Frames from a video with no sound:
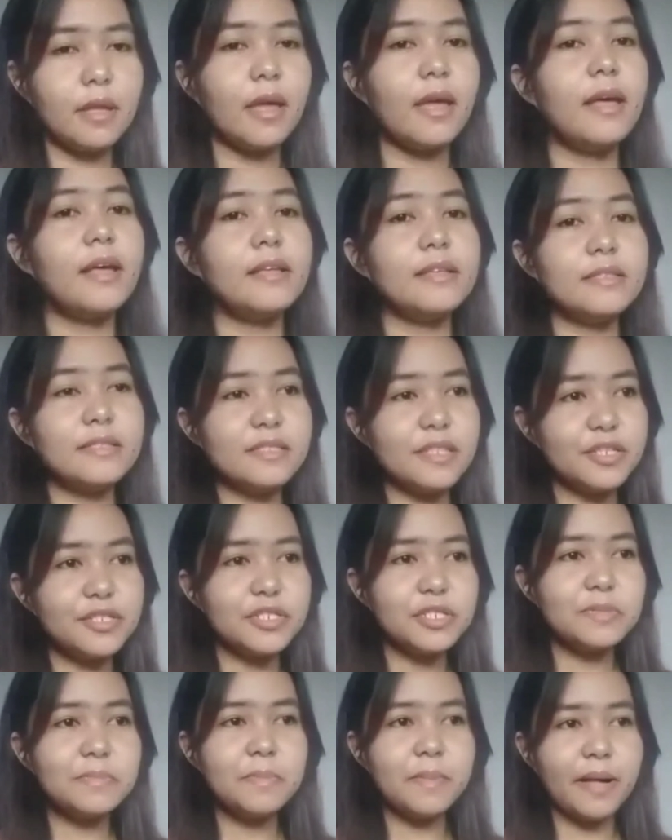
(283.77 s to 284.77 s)

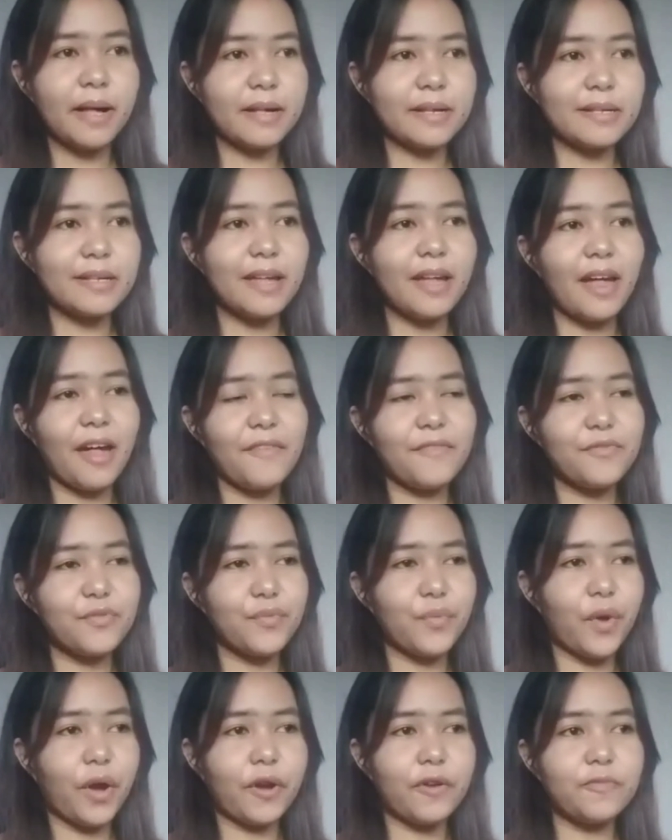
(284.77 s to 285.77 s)
Central bank
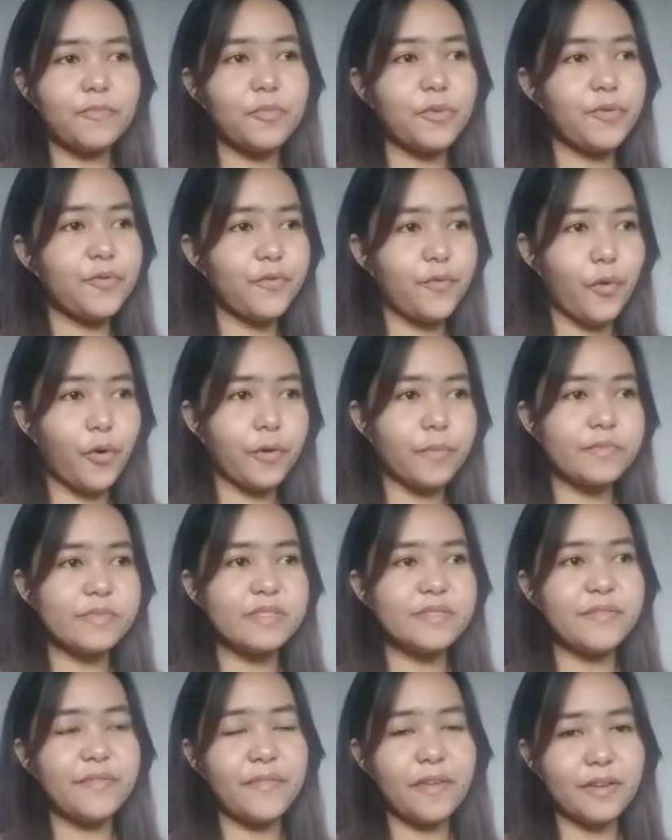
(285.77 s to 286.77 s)
everywhere performs
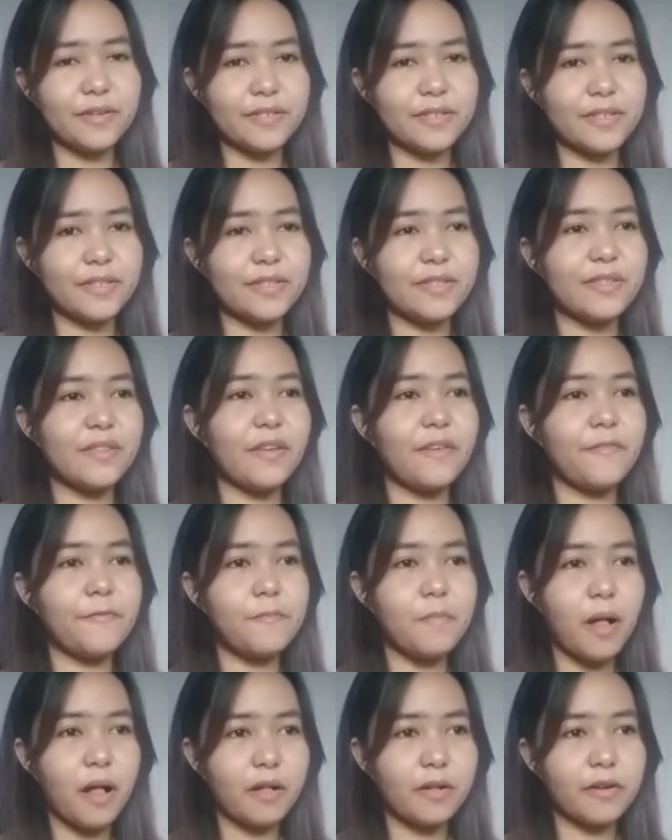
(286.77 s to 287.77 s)
the functions of
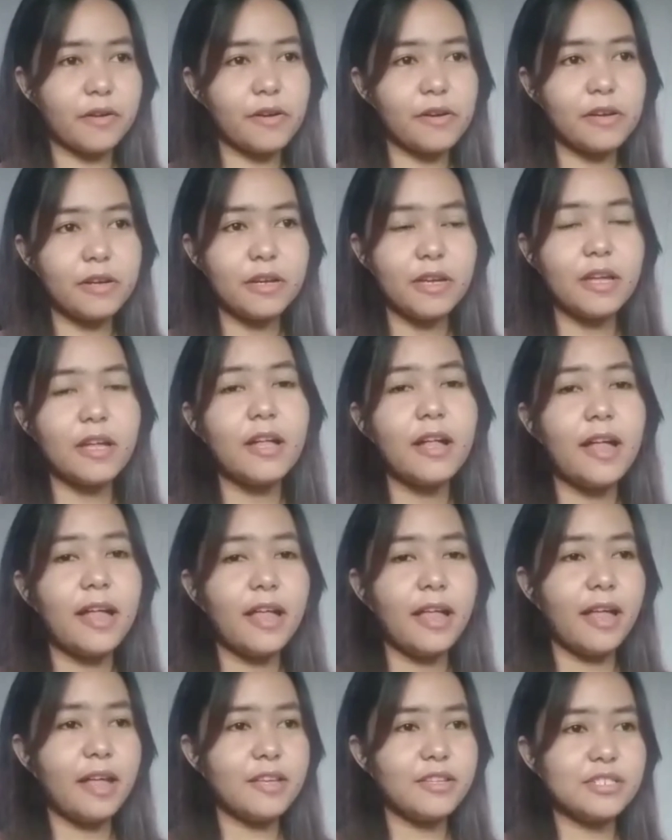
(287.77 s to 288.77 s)
banker,
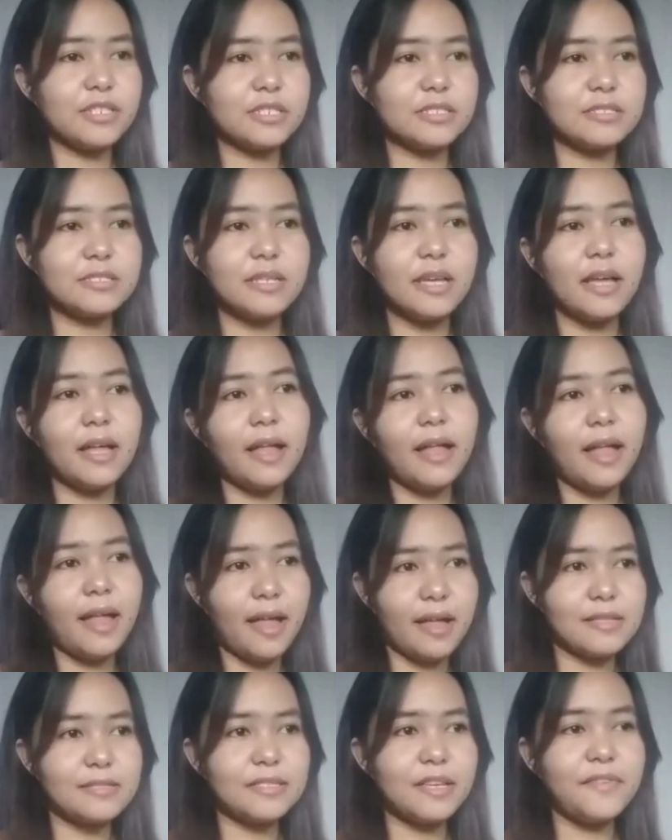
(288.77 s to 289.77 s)
agent,
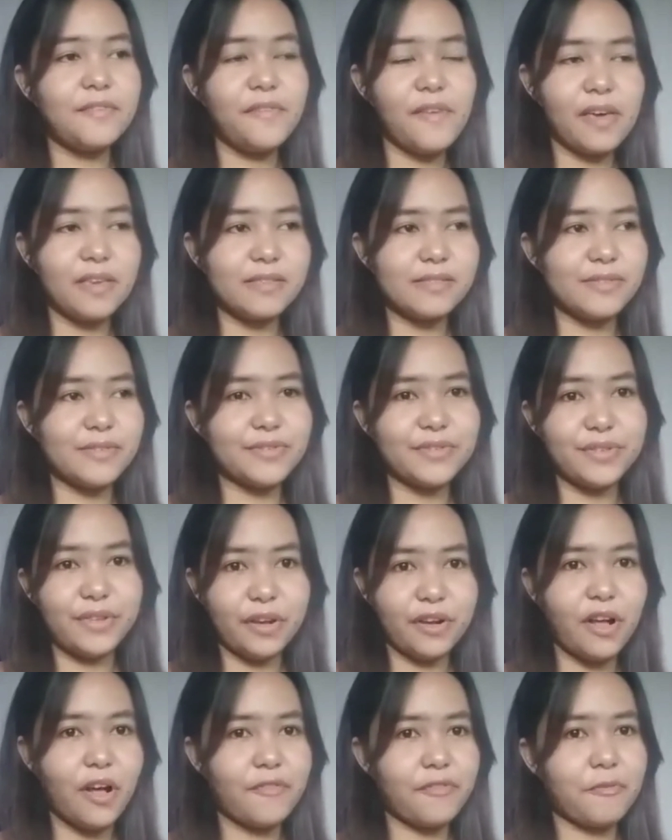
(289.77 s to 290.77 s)
and advisor to the
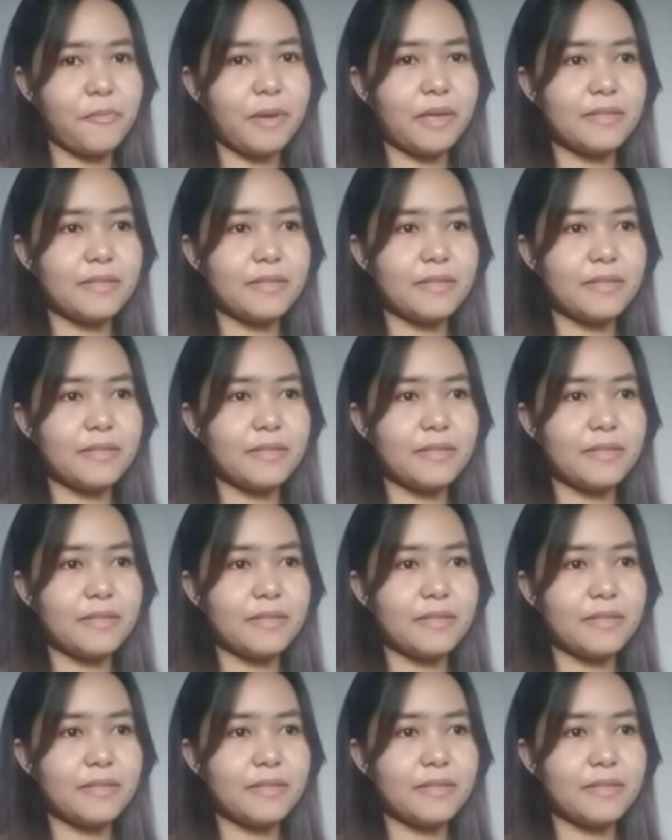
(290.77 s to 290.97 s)
government.